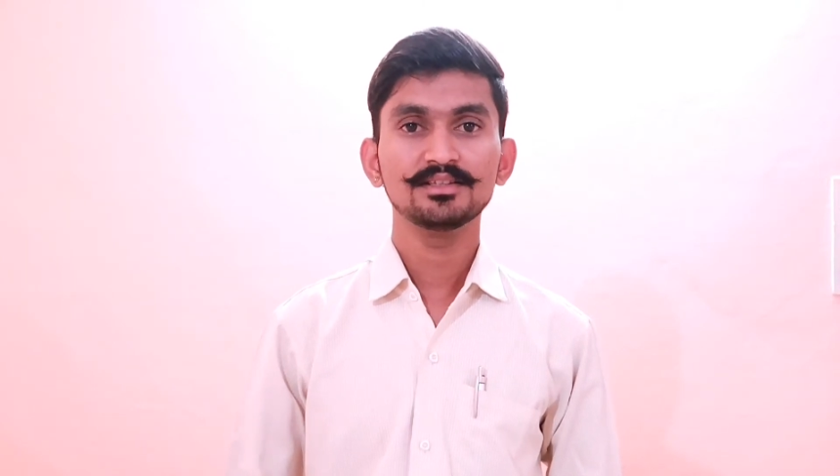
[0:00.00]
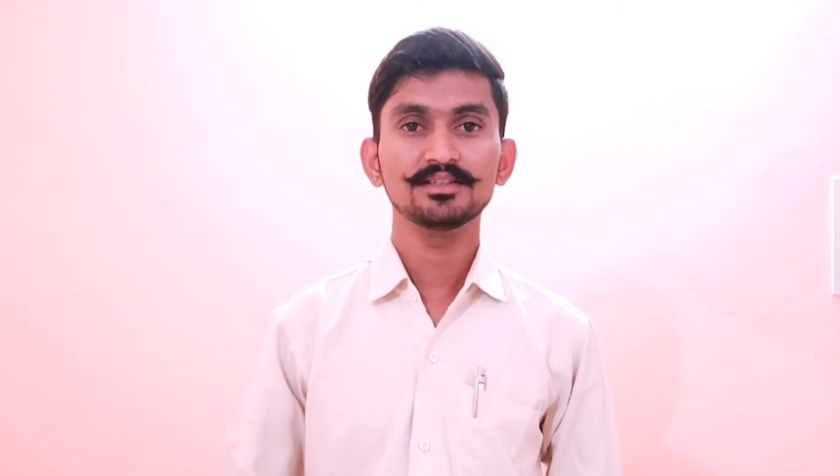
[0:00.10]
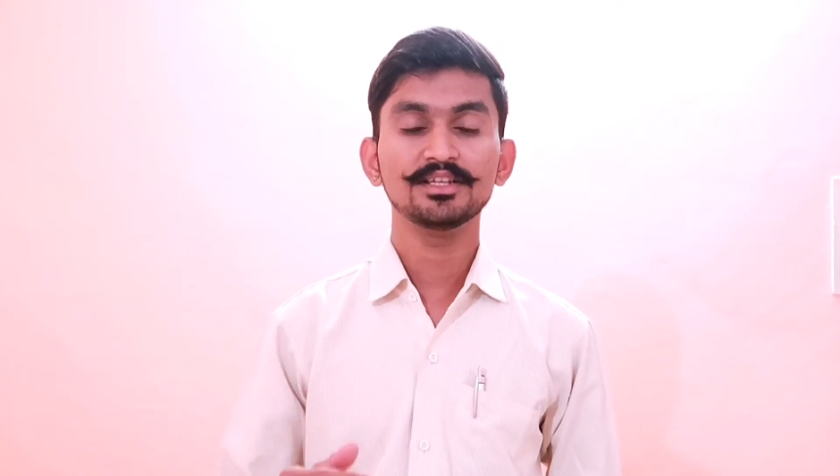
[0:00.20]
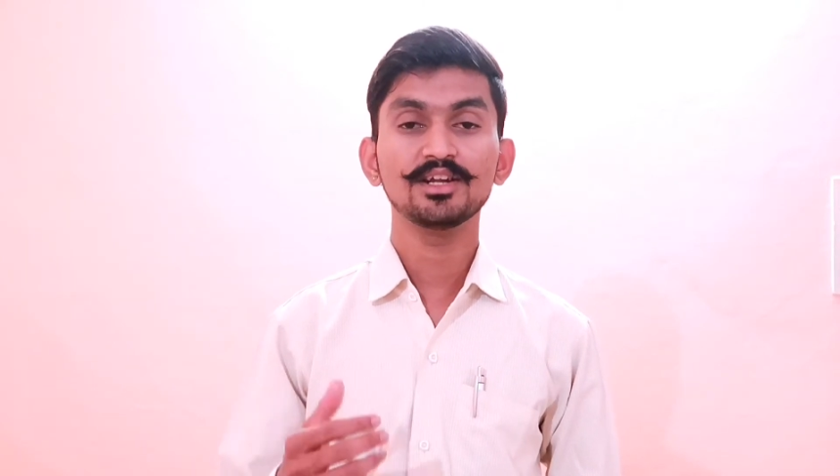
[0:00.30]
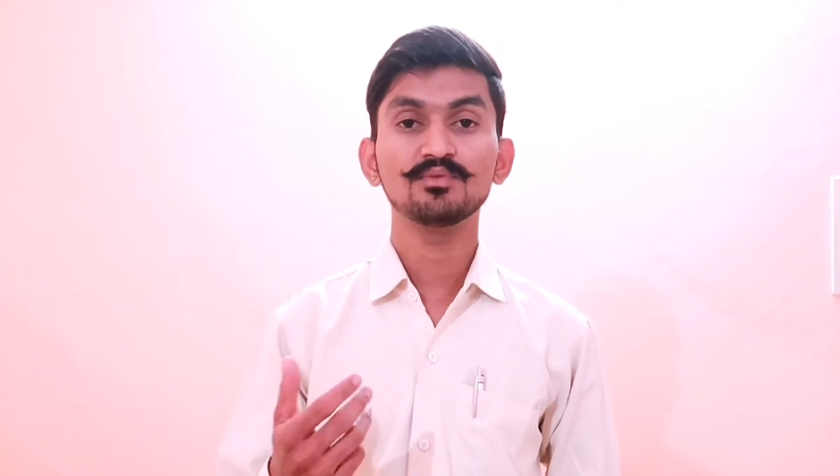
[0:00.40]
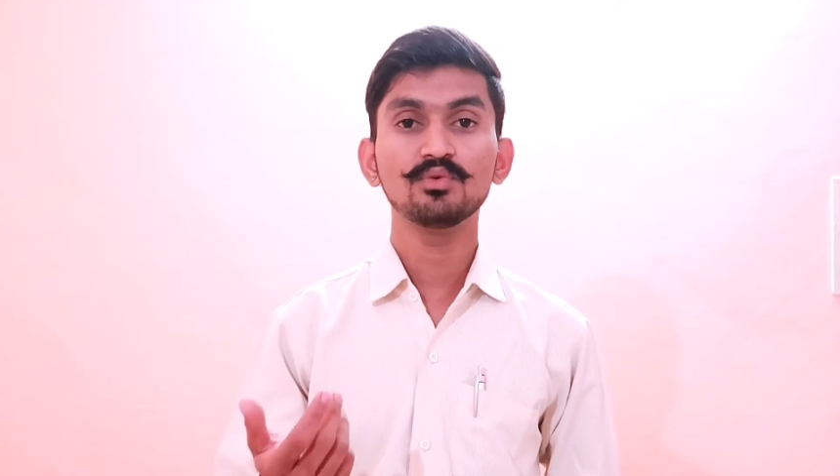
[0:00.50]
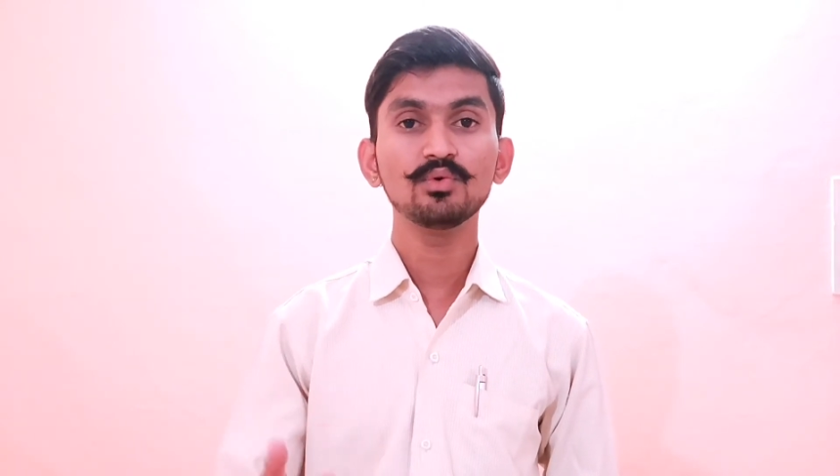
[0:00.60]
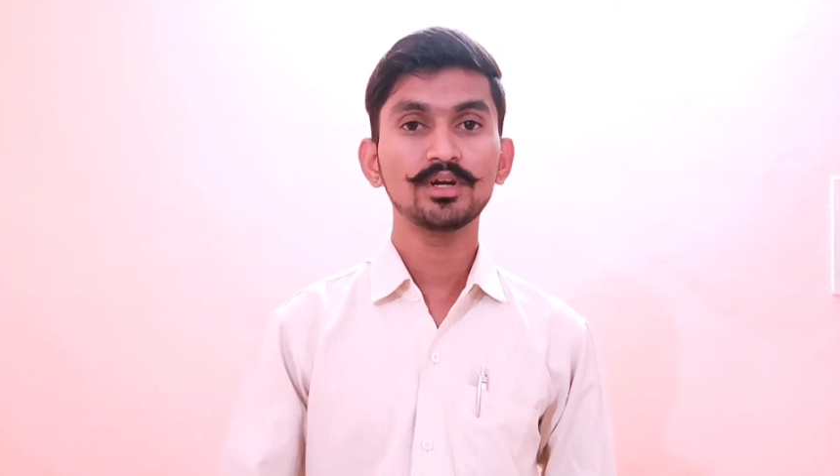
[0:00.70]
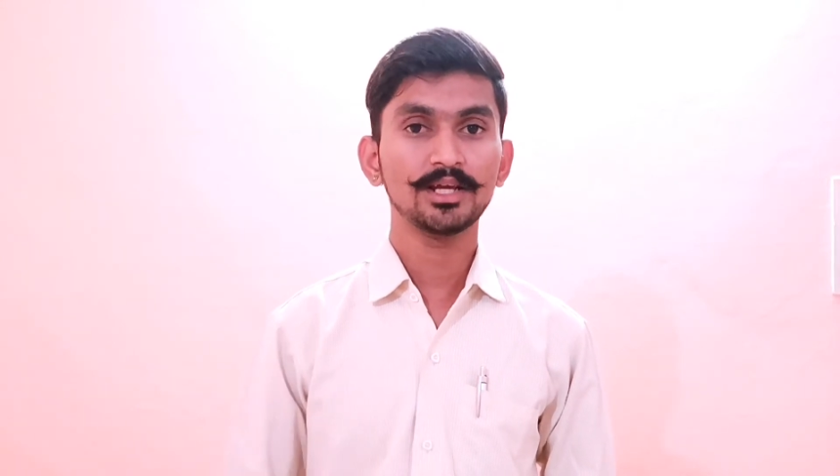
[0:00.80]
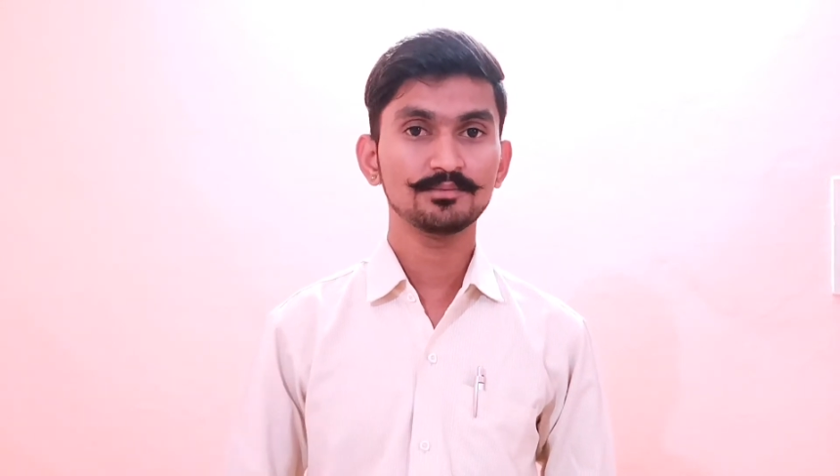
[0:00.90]
There are
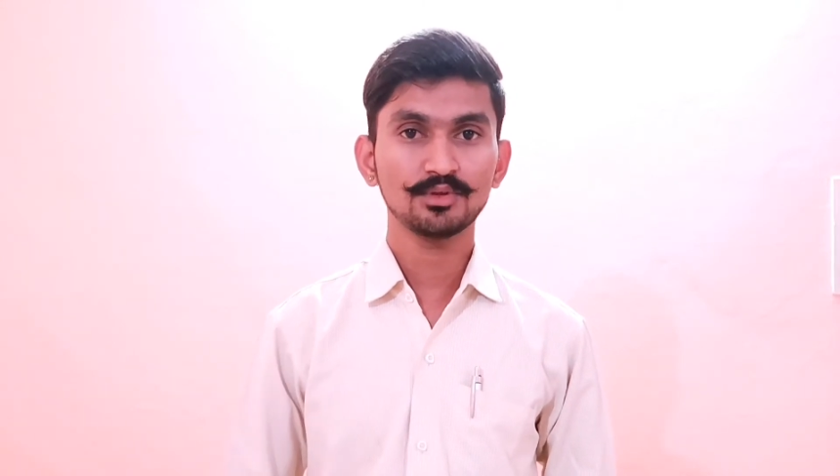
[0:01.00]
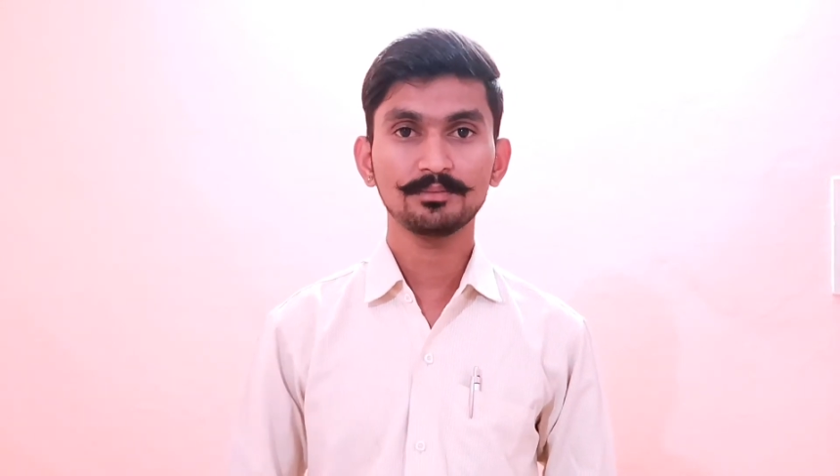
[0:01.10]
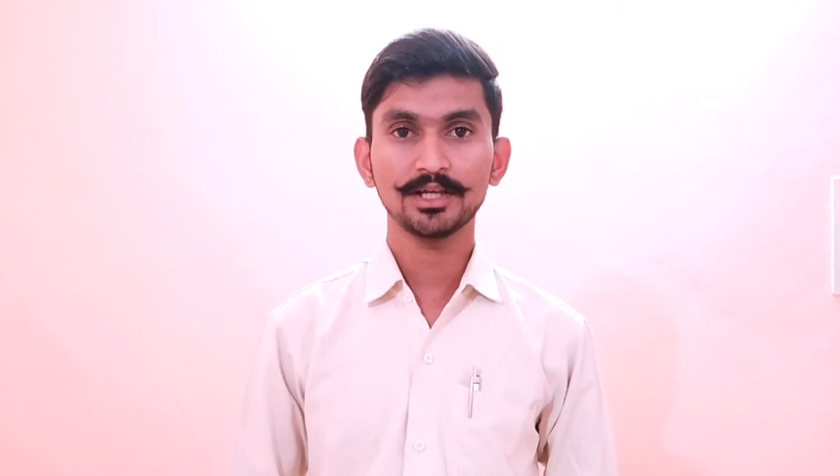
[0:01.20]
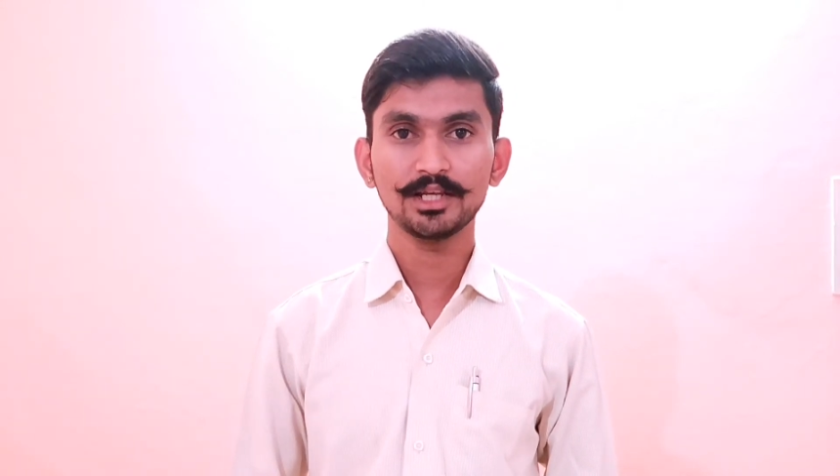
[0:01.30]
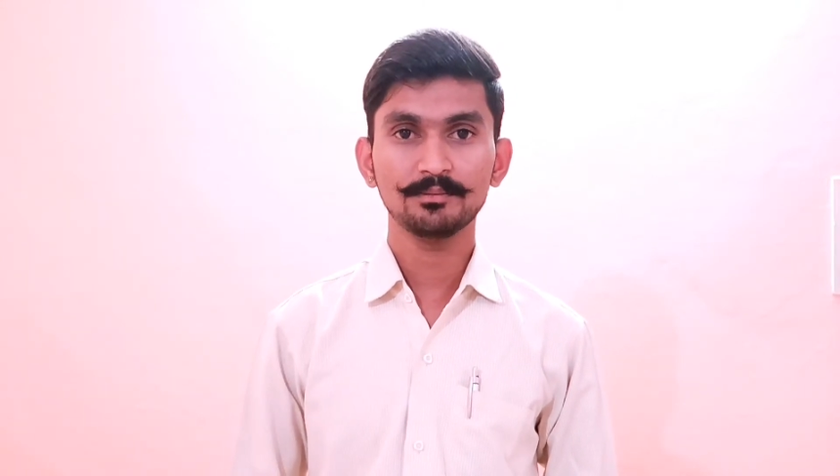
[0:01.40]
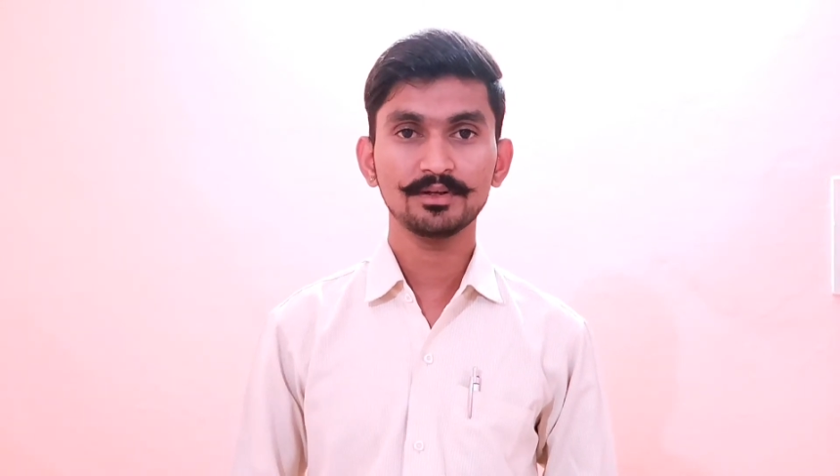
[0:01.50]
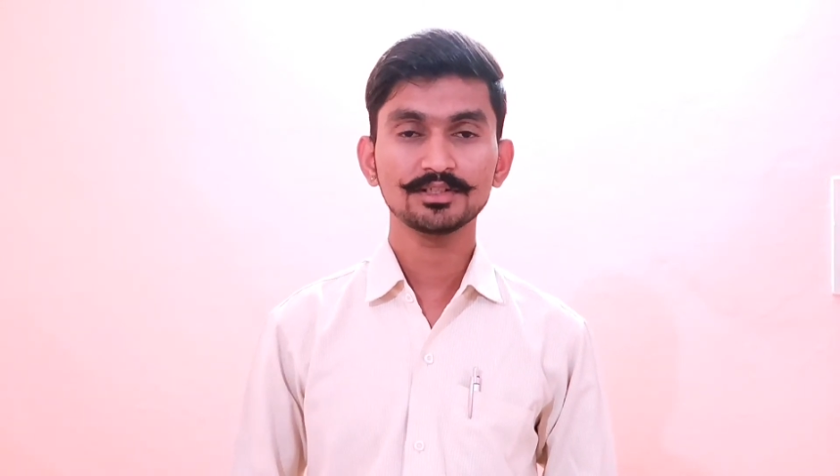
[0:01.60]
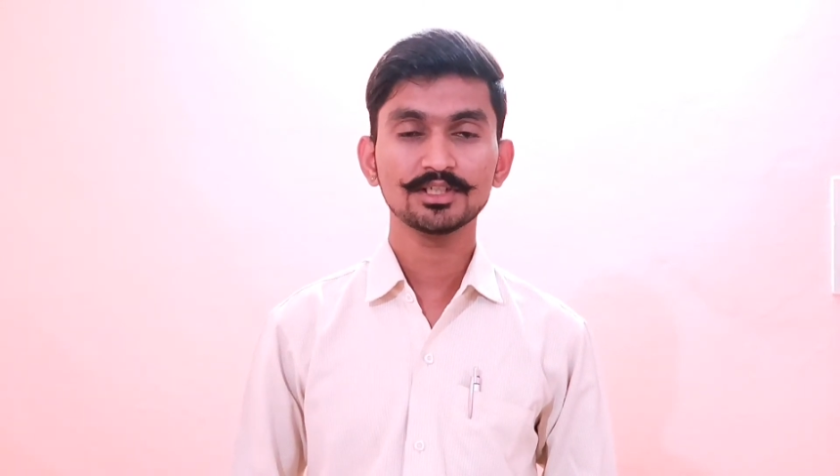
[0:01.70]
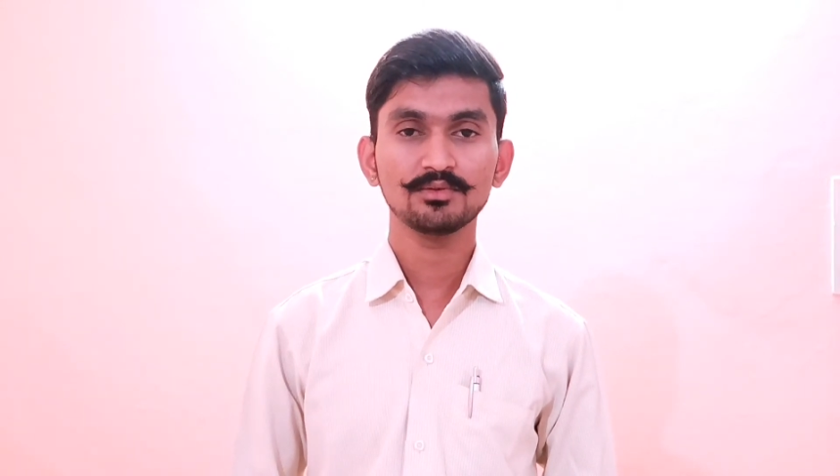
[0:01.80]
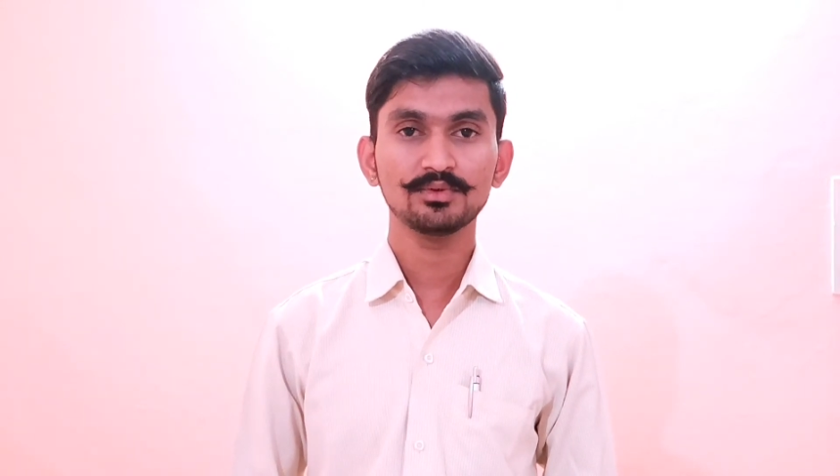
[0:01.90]
4 types of calipers